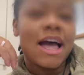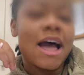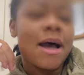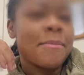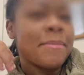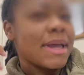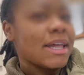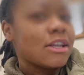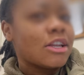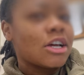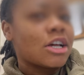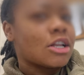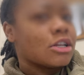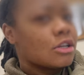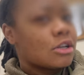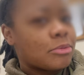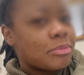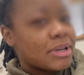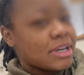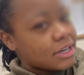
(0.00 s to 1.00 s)
I may look a
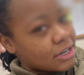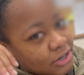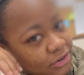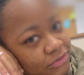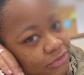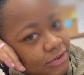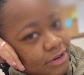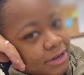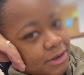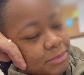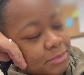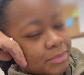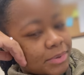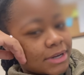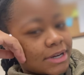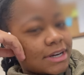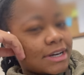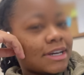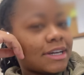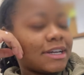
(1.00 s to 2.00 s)
little bit different,
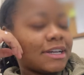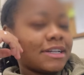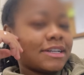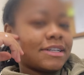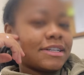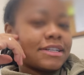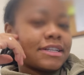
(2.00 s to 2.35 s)
but